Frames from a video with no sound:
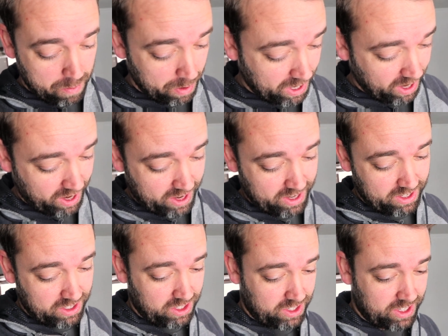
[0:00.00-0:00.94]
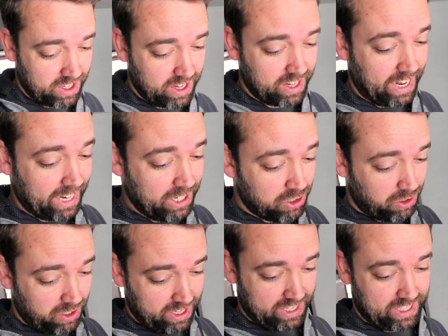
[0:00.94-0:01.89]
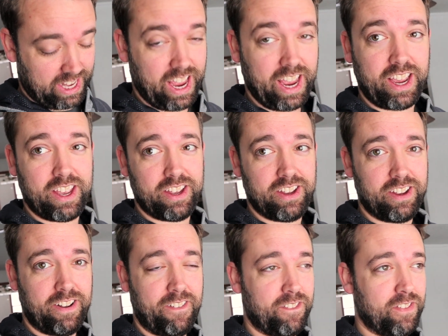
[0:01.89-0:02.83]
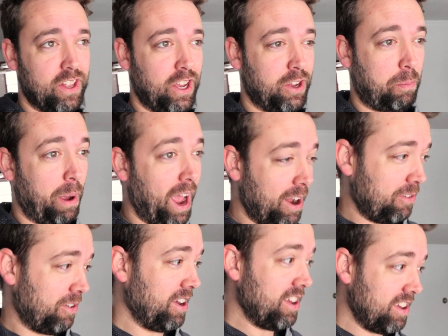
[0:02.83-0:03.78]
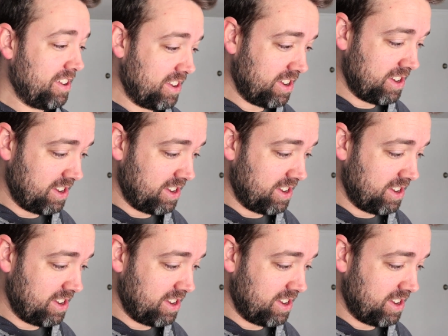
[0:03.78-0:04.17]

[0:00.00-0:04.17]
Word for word: because Nigel is like a pirate